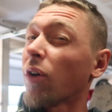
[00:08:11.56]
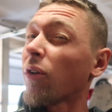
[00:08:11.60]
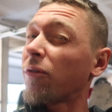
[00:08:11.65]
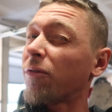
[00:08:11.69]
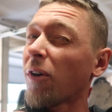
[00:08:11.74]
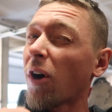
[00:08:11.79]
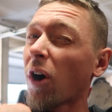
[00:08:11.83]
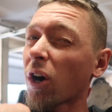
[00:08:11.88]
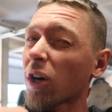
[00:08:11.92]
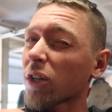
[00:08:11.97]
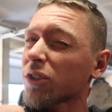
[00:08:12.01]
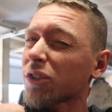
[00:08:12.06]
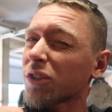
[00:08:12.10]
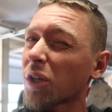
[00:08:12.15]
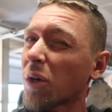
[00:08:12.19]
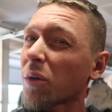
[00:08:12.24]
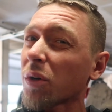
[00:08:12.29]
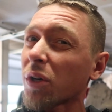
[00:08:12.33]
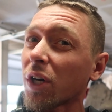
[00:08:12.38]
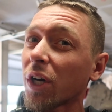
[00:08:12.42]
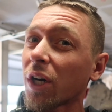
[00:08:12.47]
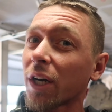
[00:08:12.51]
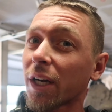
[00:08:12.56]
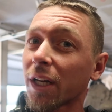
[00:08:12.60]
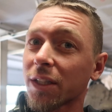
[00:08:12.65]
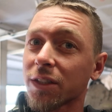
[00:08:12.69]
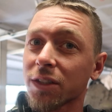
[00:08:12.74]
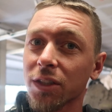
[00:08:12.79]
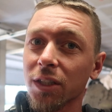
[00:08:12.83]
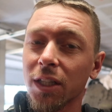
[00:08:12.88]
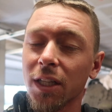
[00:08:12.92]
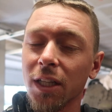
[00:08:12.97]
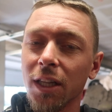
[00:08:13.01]
far so good.
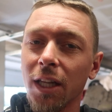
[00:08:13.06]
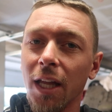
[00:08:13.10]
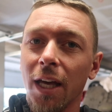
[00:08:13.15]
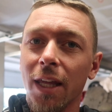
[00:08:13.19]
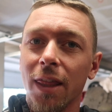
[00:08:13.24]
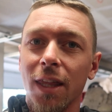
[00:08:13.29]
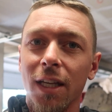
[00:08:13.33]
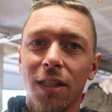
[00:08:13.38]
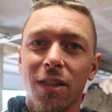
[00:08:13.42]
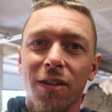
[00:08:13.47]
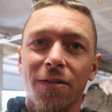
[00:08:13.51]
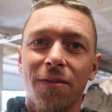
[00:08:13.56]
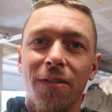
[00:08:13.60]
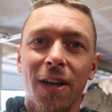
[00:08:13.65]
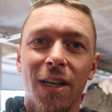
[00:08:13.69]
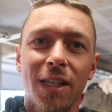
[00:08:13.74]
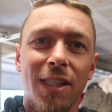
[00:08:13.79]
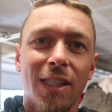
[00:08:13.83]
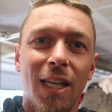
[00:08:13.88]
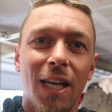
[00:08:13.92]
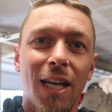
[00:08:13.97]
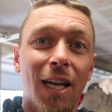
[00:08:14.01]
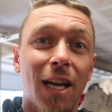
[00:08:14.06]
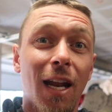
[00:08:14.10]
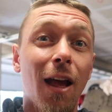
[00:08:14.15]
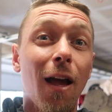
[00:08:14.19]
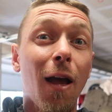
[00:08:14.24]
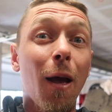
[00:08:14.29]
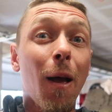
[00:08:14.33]
It's looking like this fixed it.